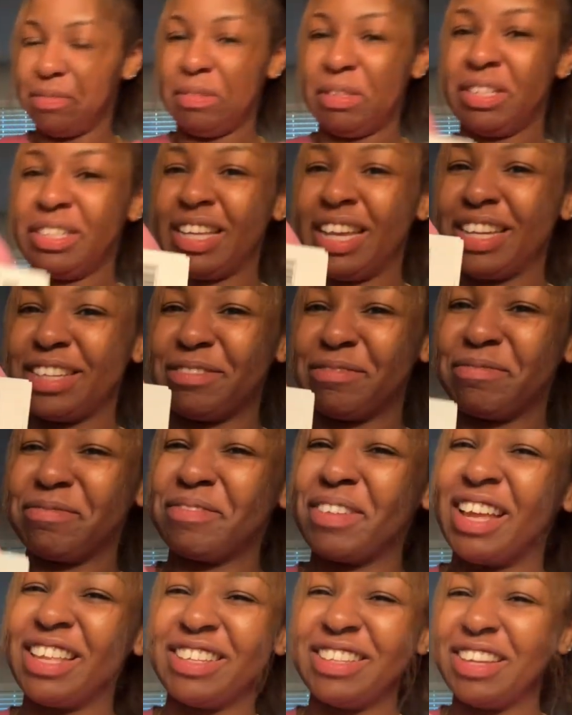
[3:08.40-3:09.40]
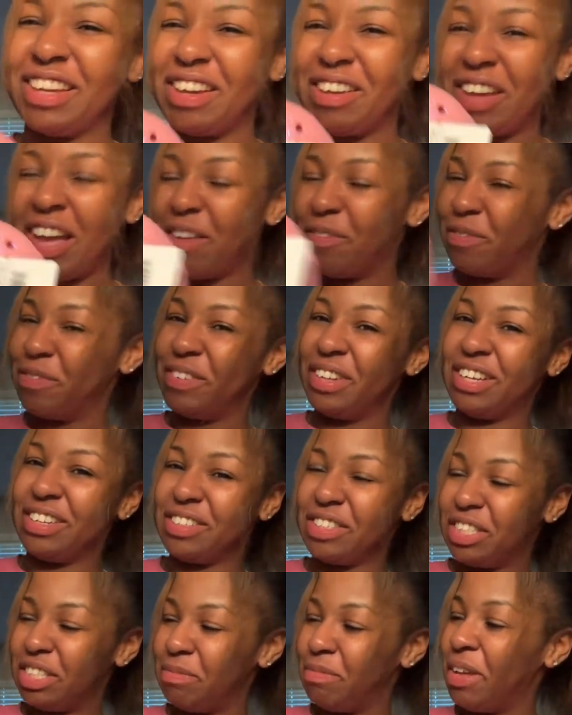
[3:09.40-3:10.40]
It's like, I don't know, I have
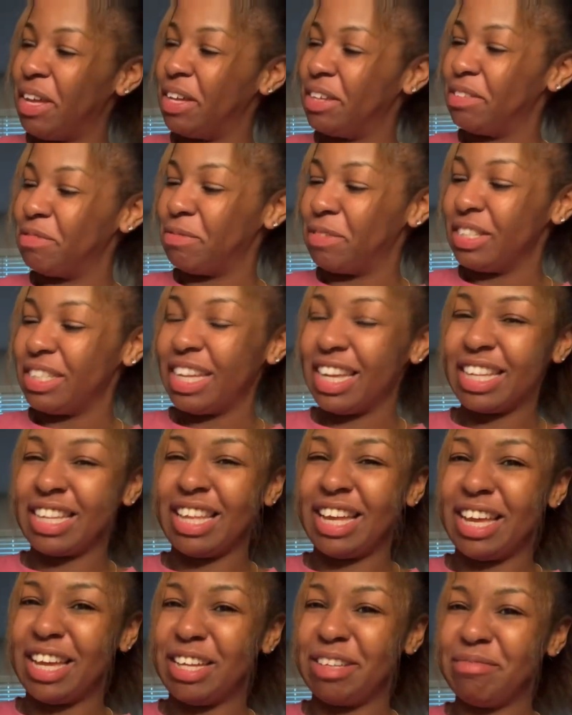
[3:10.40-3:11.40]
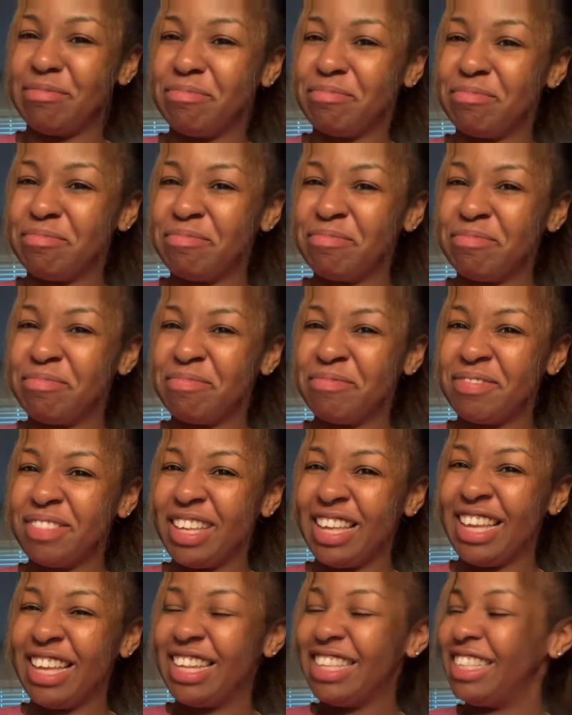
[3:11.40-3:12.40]
weird smells, but it's like that.
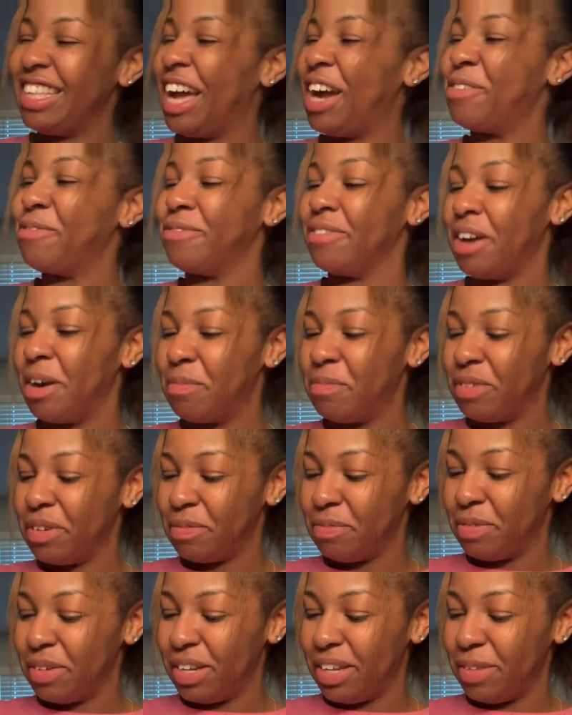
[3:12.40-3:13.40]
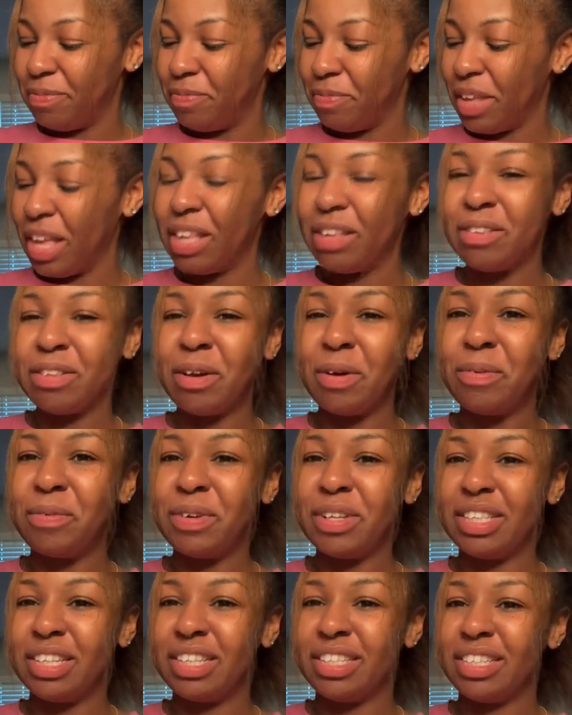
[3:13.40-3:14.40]
Not rubber, but I don't know
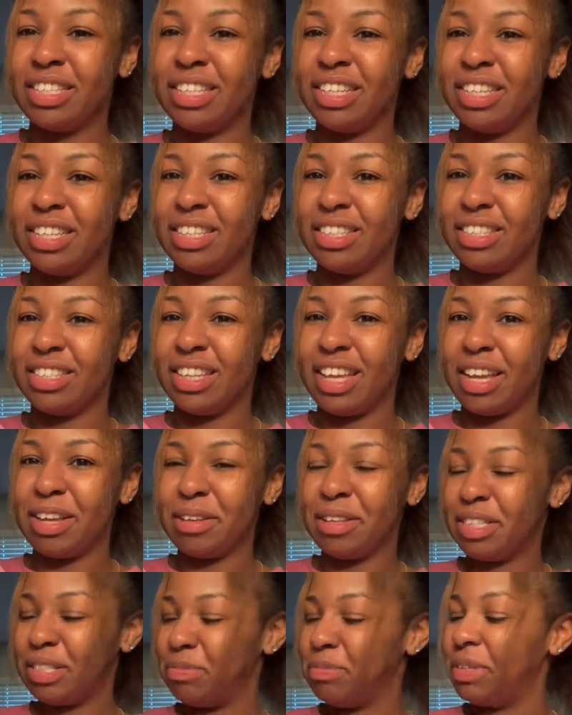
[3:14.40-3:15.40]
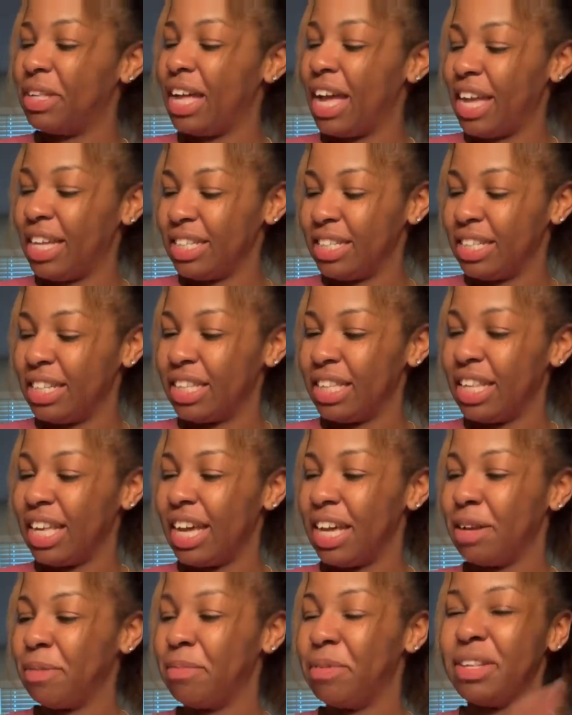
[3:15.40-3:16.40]
what this is. Like, it's
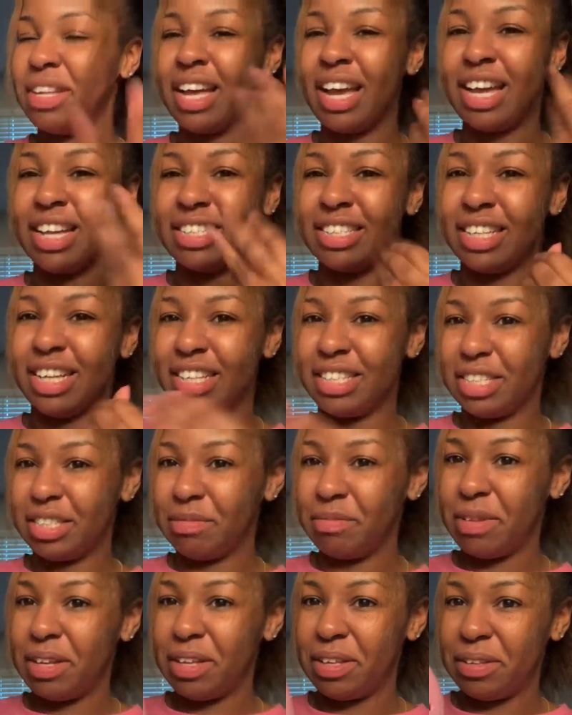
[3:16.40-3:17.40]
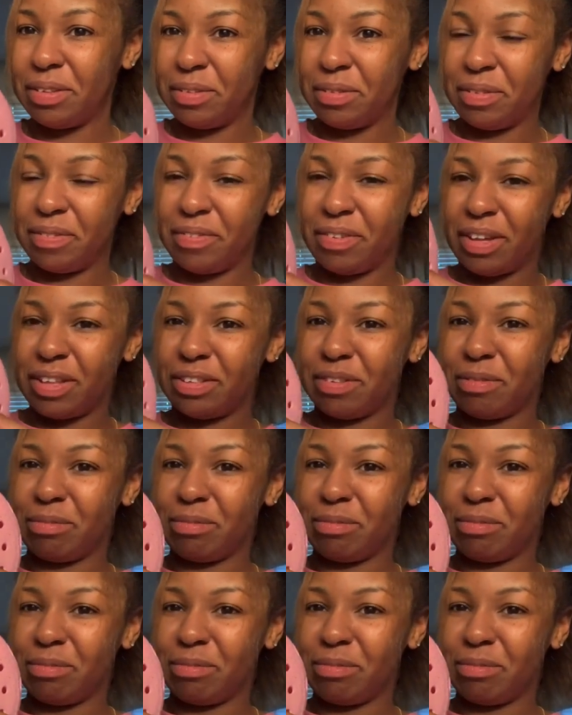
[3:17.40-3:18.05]
plastic-like, but it has that smell, if y'all know what